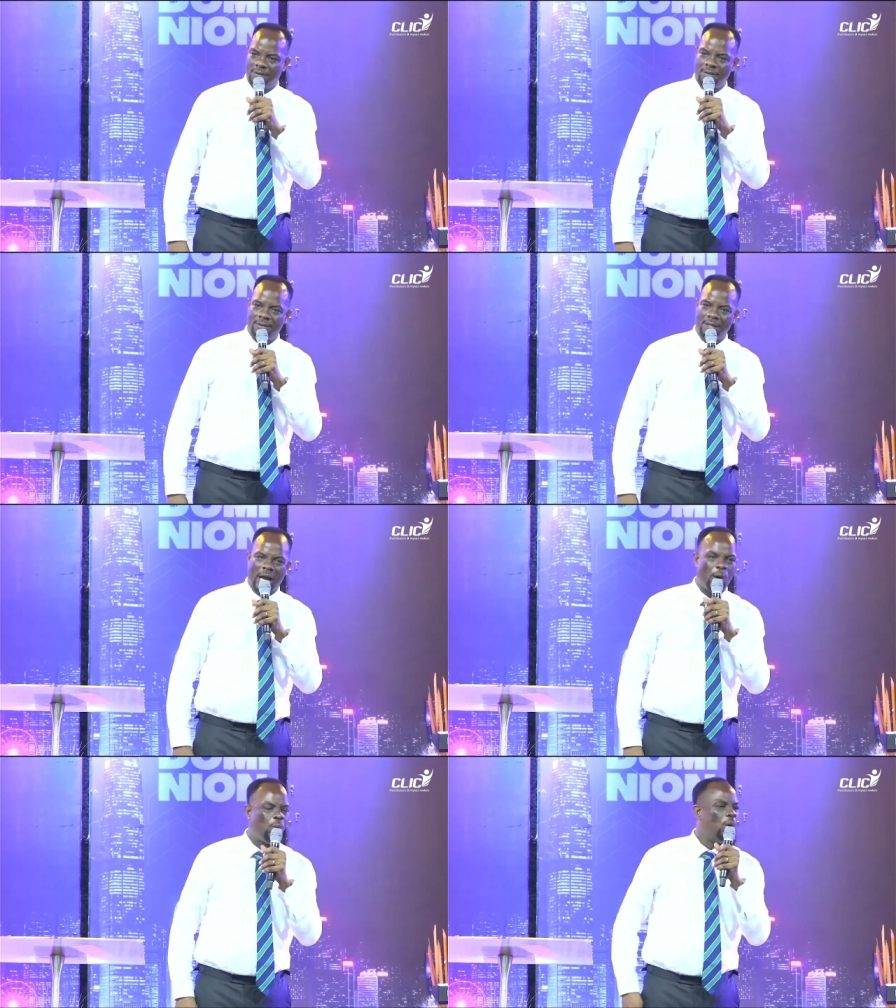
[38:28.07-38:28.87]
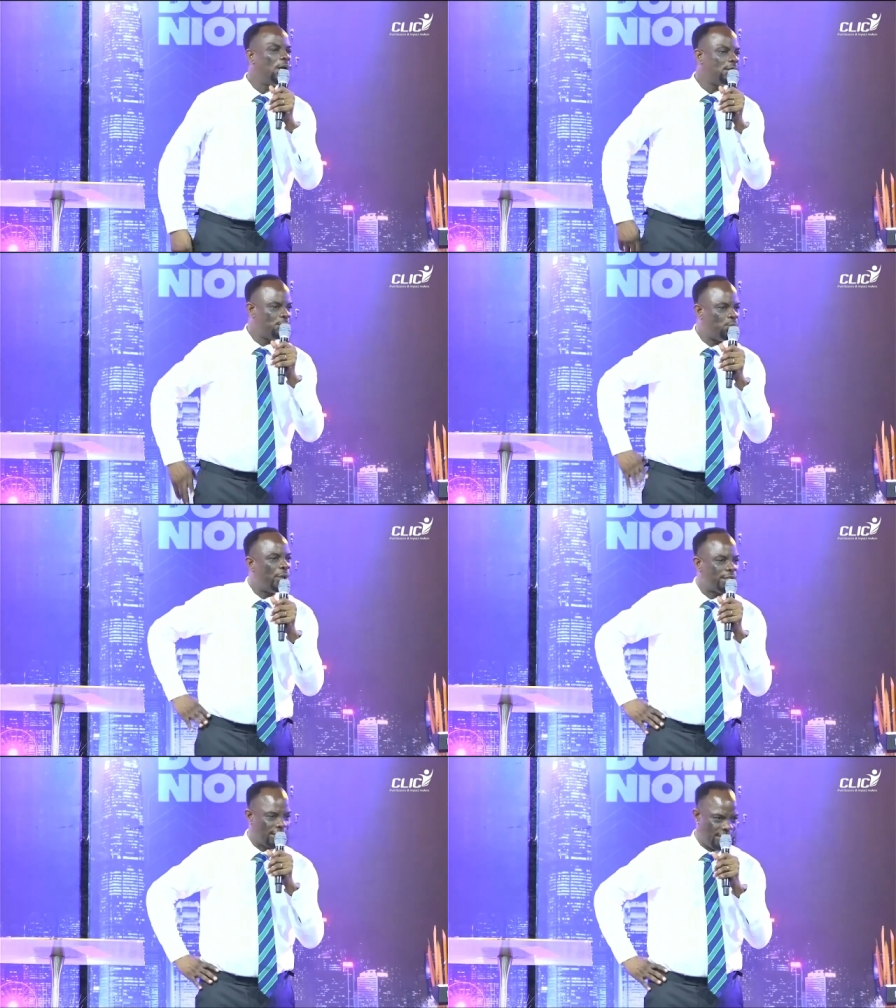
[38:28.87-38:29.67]
and one
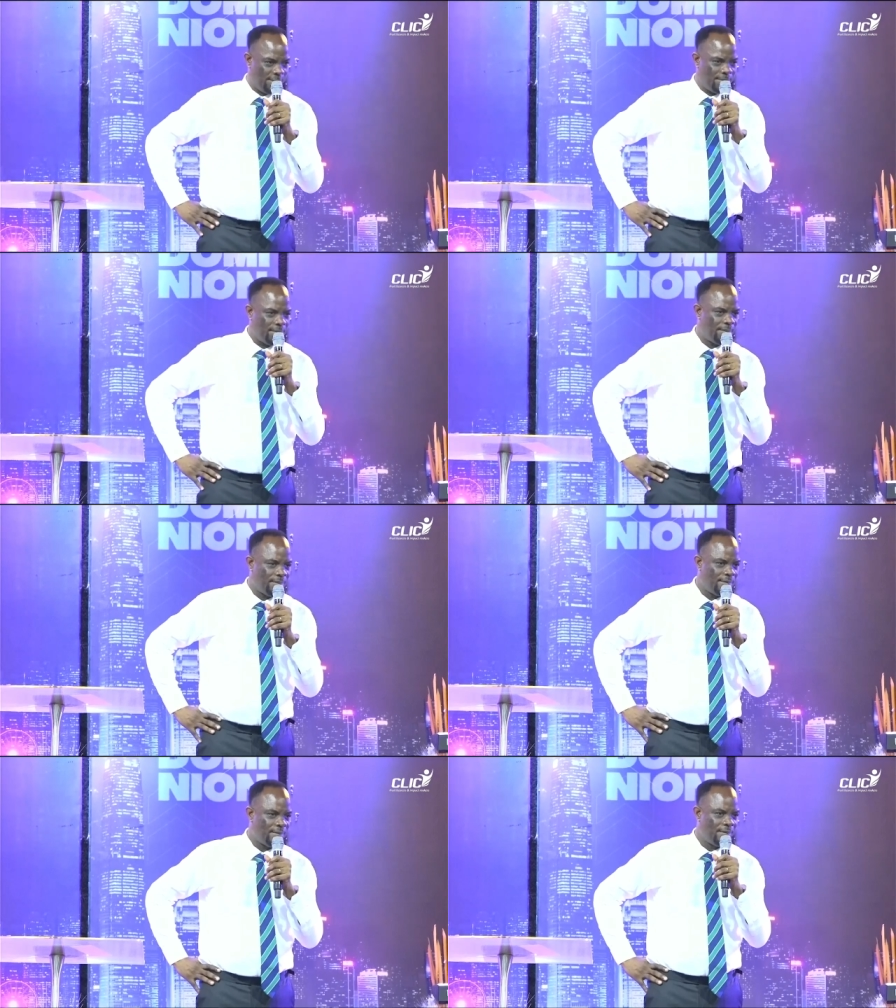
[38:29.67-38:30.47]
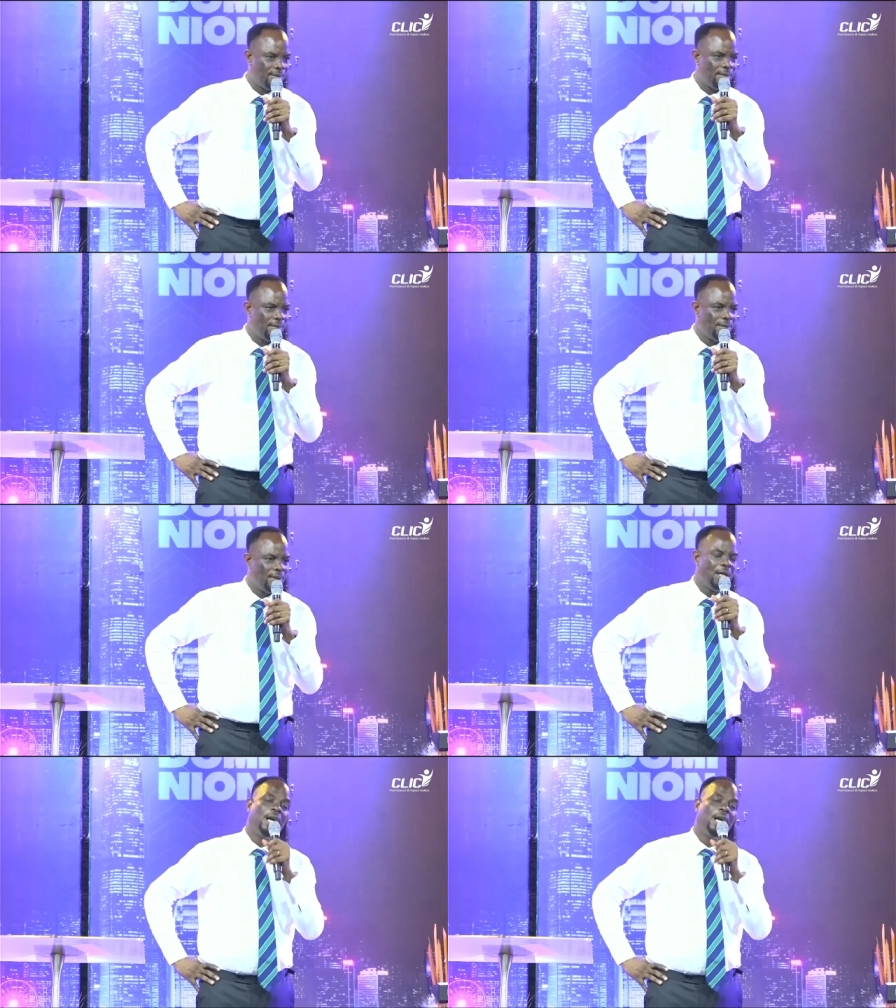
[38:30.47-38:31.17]
praising him. And I